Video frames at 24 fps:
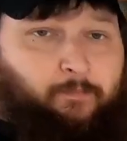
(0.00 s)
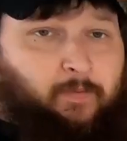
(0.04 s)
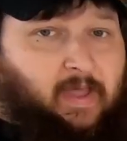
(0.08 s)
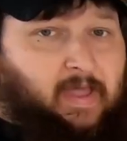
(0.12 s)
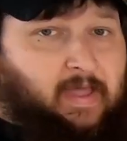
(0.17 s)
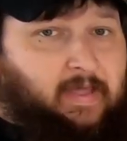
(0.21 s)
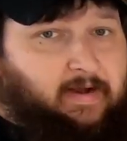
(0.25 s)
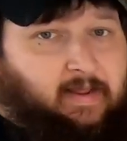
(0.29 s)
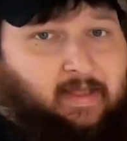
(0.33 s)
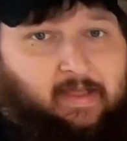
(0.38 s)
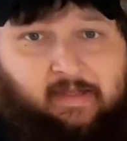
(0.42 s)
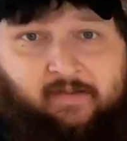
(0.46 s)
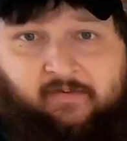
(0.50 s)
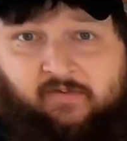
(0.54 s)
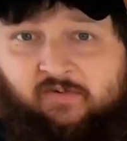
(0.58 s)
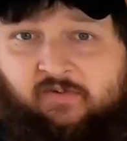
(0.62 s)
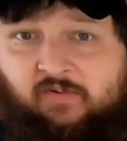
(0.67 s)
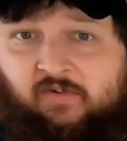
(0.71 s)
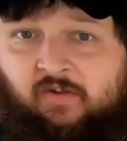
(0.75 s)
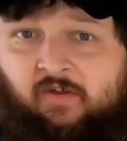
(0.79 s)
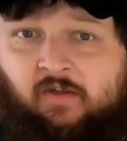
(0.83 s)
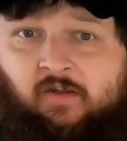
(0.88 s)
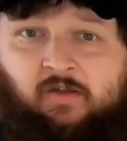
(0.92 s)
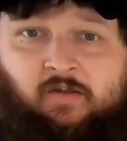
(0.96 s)

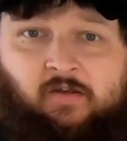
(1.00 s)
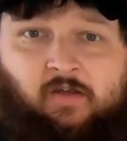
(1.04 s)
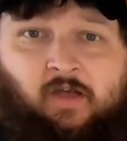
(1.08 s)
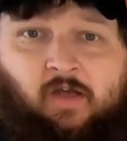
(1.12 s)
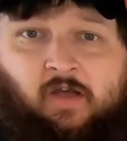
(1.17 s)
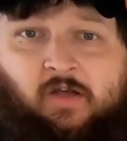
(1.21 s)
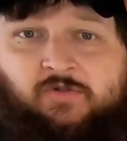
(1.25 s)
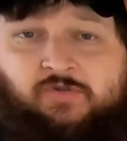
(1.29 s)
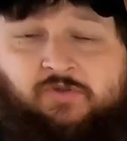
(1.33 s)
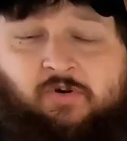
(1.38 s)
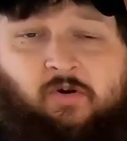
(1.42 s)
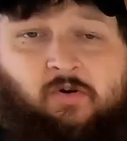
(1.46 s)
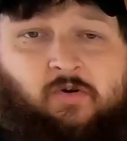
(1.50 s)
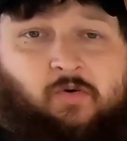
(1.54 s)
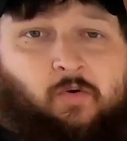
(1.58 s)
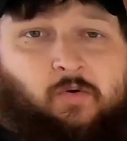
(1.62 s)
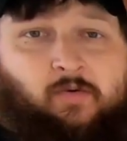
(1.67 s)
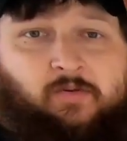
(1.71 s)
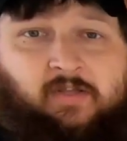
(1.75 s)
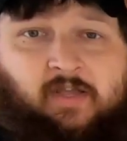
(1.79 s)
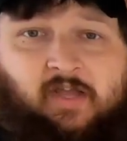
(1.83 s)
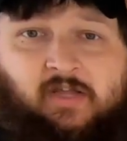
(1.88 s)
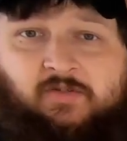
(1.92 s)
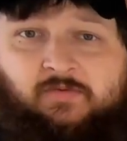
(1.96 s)
badass
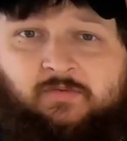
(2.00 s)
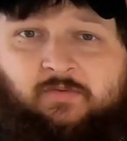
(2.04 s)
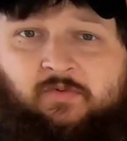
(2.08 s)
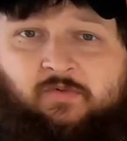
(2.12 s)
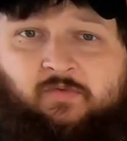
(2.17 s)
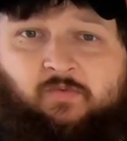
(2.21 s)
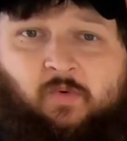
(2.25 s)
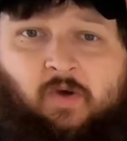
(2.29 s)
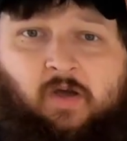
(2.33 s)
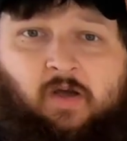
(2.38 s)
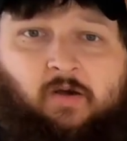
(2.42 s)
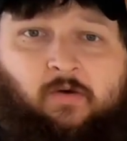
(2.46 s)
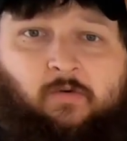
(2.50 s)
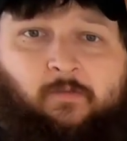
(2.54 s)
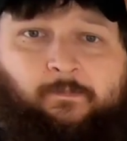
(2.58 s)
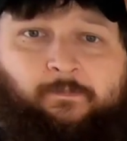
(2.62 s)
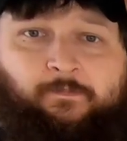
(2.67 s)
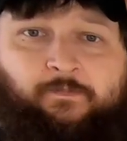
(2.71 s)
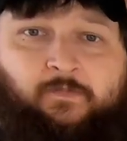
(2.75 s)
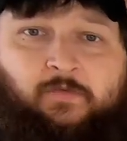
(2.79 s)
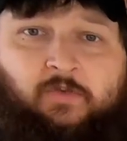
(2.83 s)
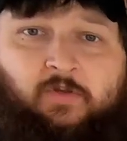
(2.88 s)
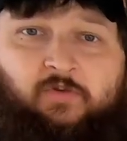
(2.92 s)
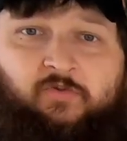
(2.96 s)
charcoal attachment as well.
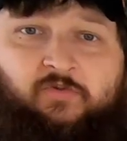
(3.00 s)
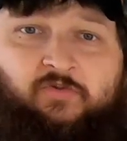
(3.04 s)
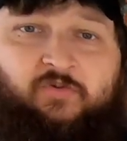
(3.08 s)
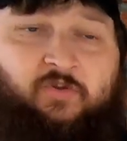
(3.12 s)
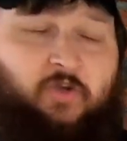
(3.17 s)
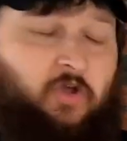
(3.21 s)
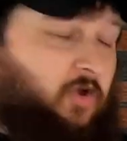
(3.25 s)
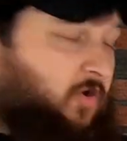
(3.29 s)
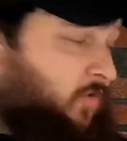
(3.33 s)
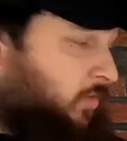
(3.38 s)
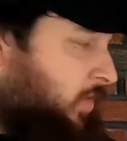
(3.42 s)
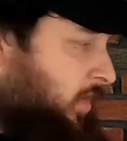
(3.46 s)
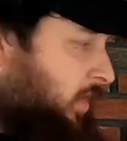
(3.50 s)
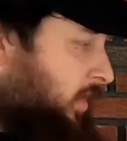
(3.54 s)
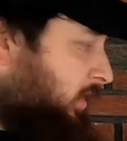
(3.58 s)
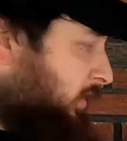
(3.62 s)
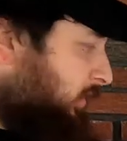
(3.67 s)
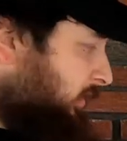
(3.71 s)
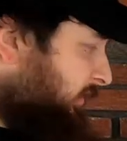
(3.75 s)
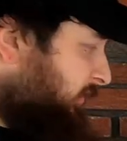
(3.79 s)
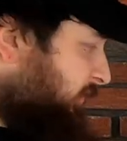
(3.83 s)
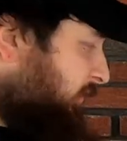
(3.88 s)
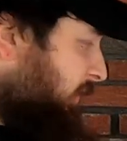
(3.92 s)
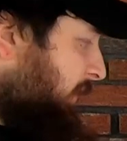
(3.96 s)
So,
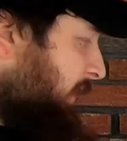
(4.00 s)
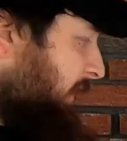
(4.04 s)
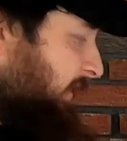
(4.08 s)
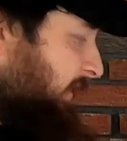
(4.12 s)
let's go